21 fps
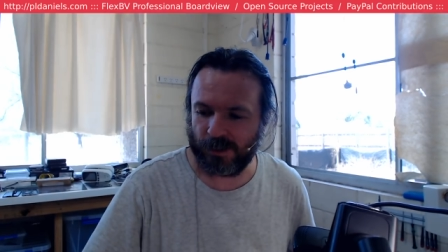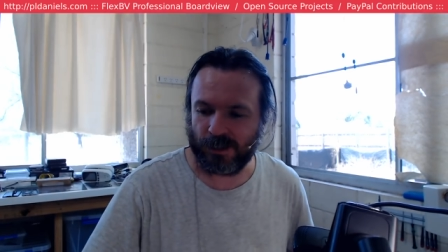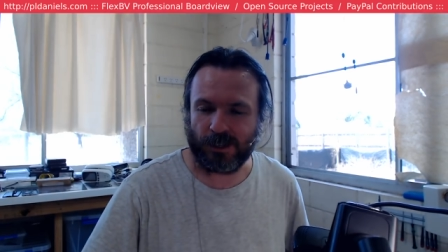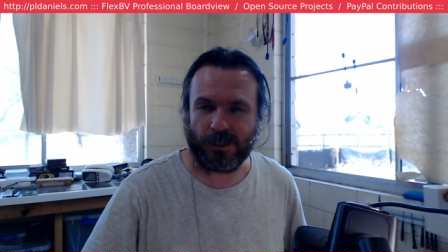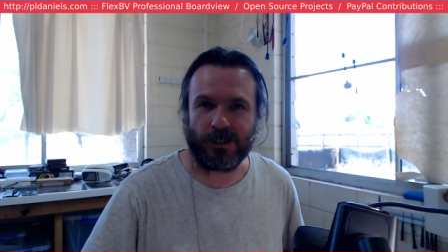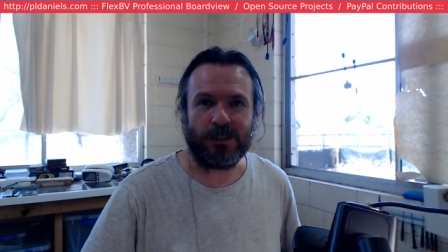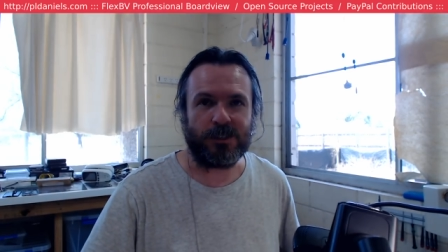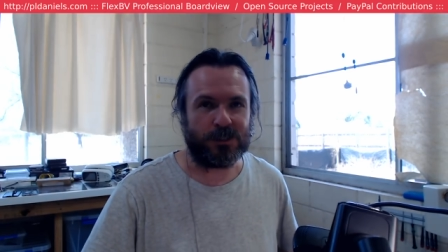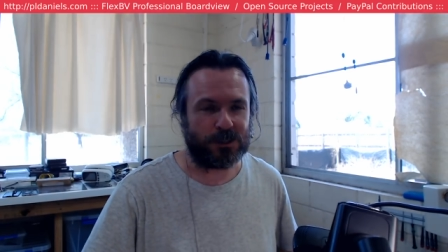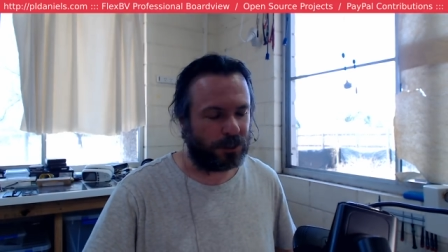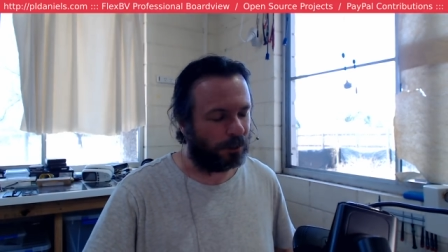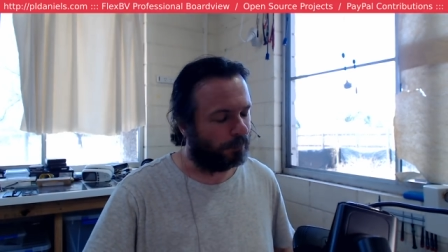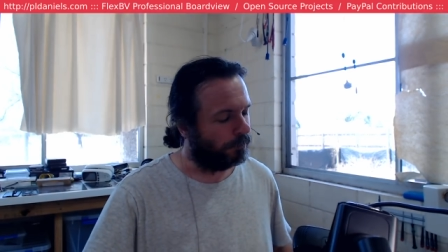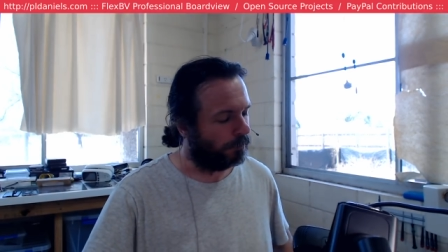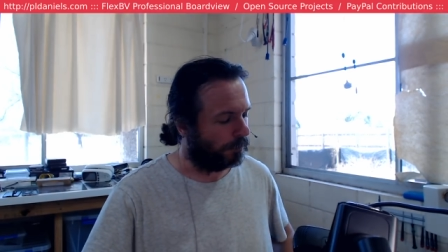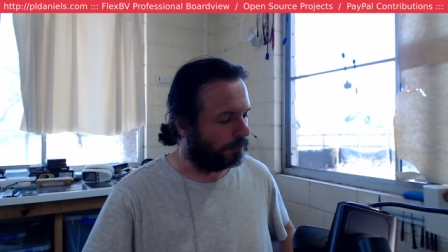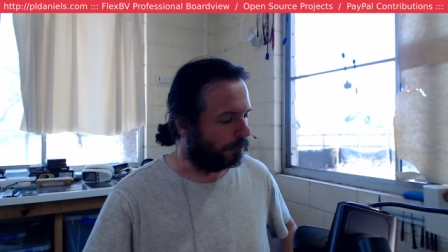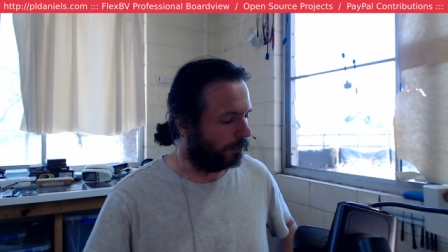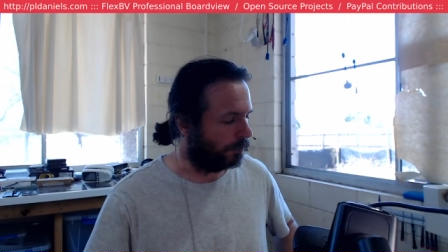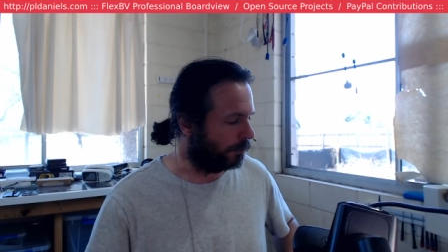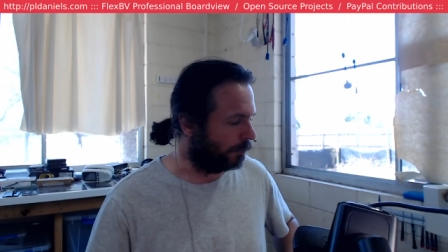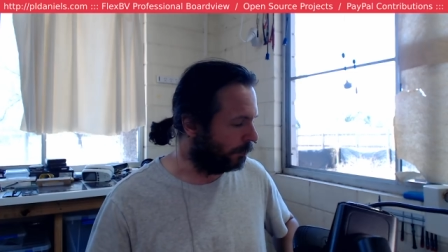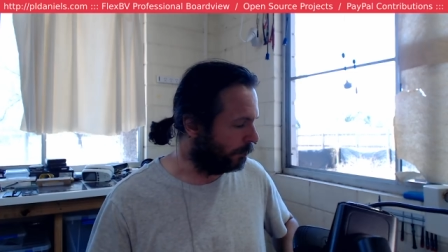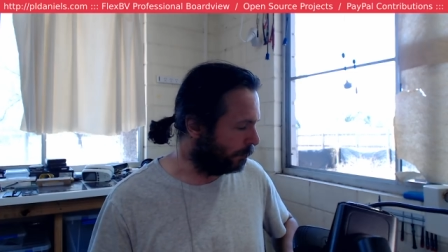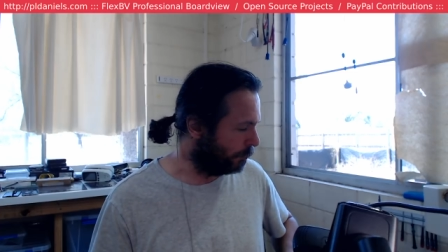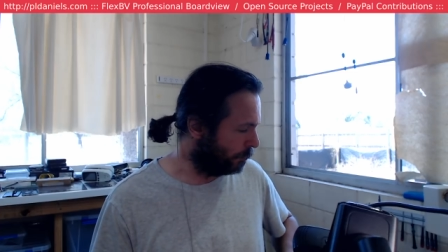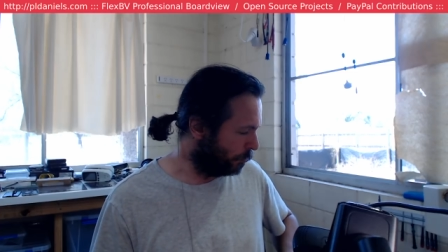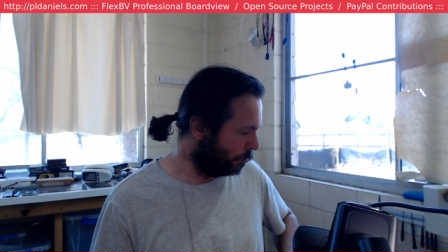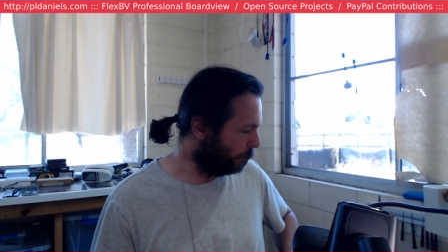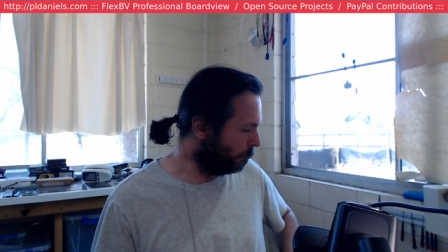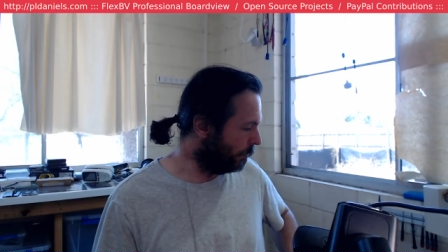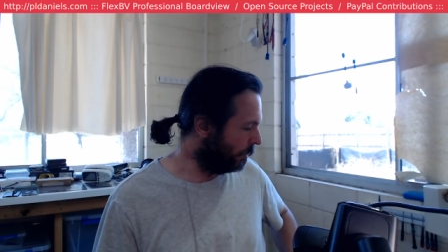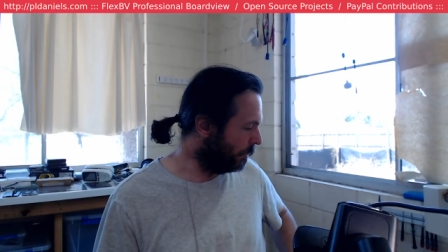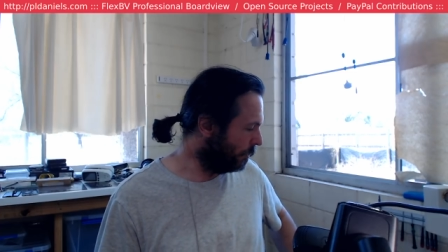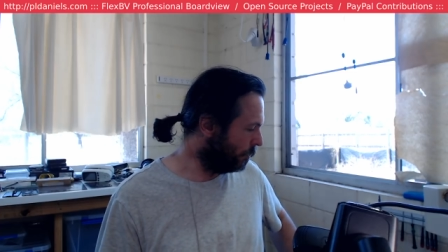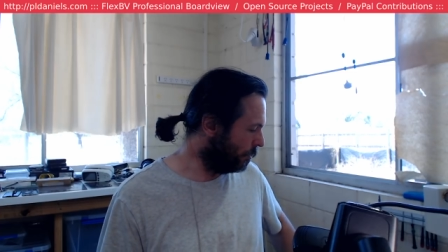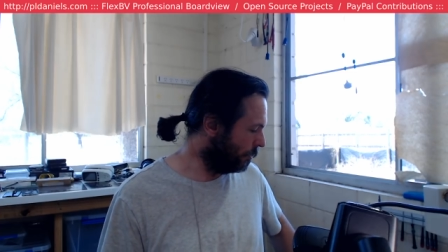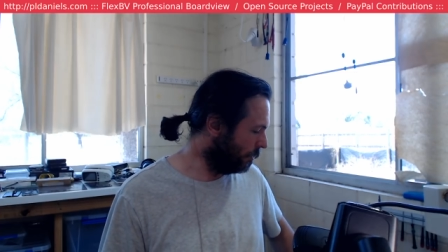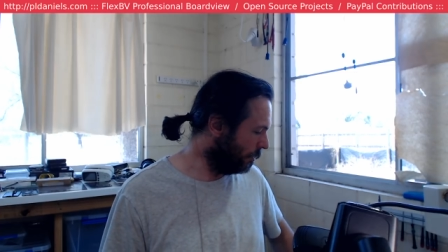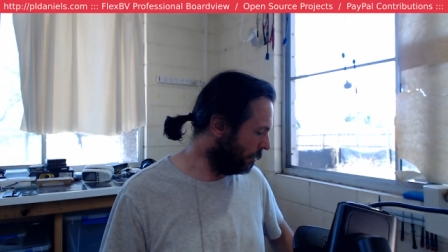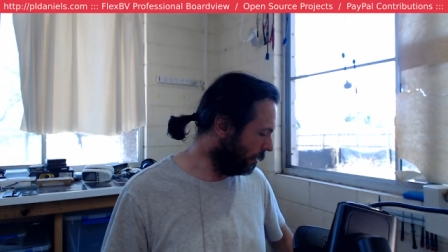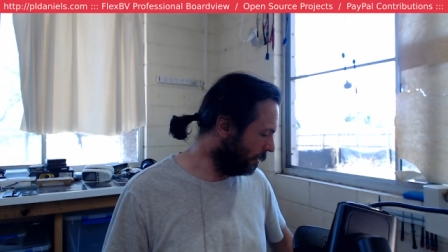it is definitely the soup
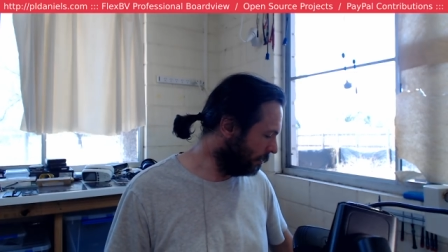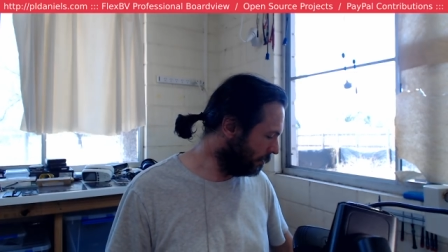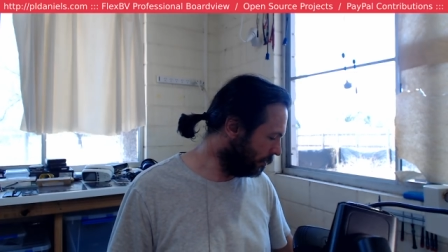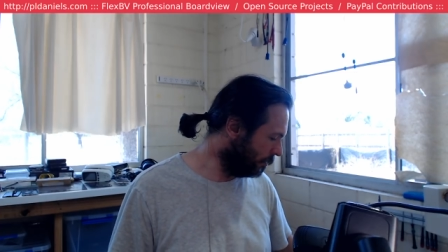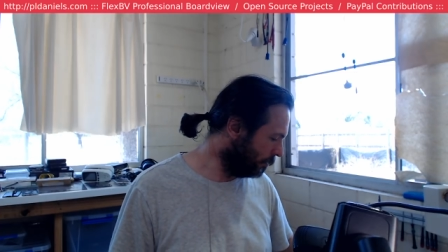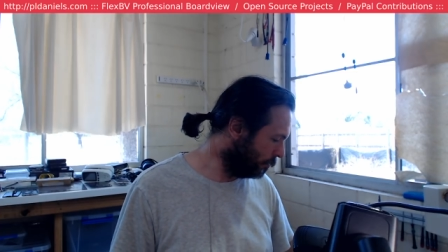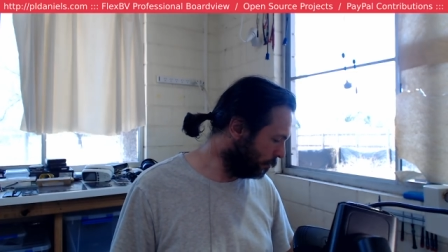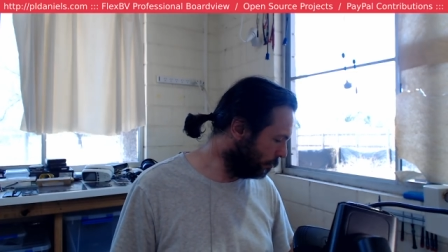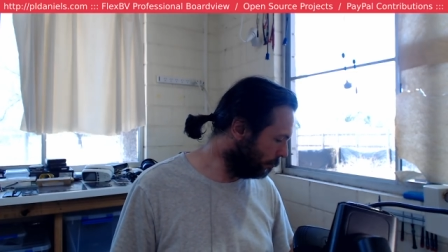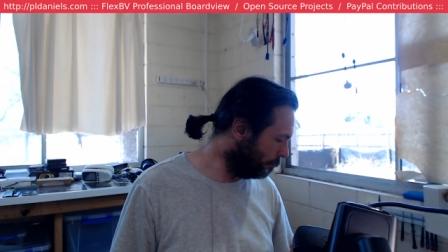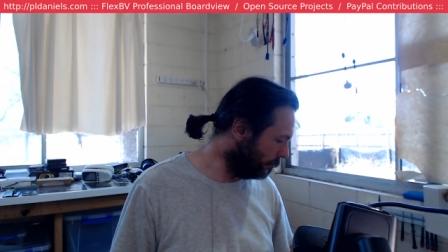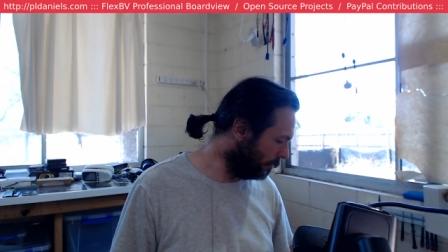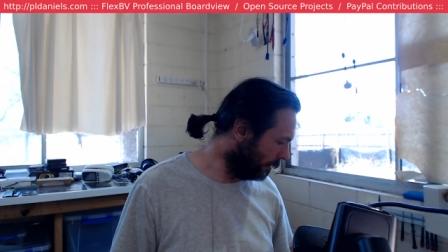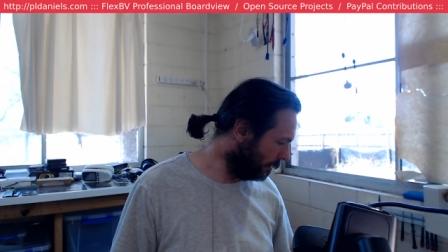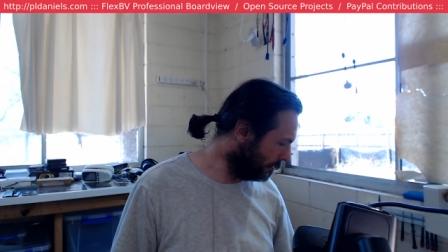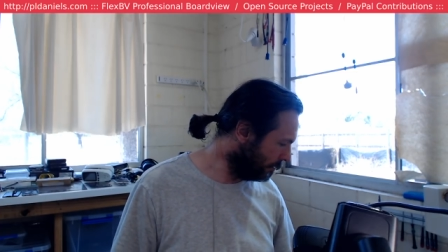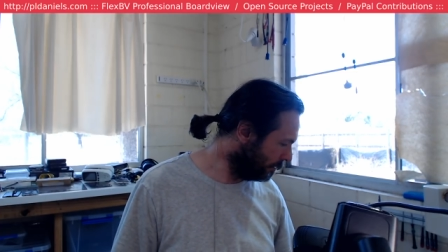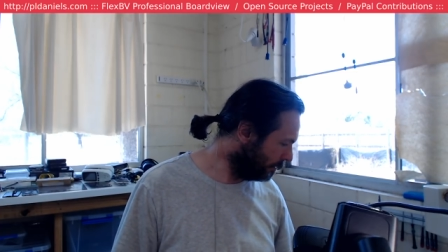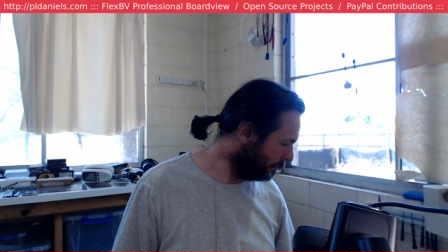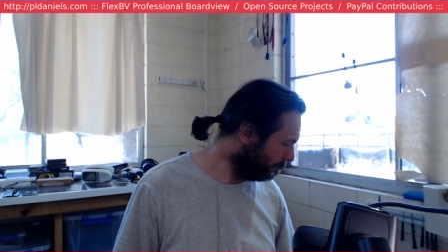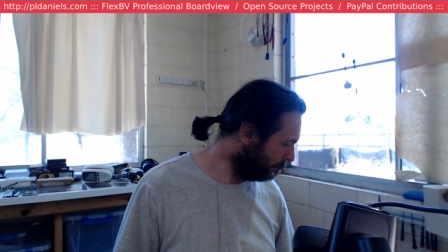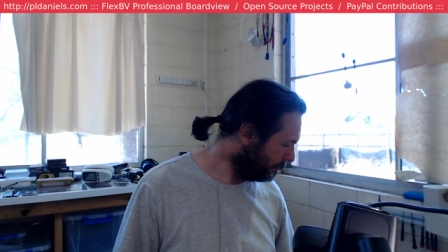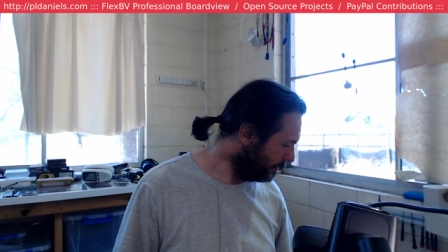kitchen Nazi, soup Nazi.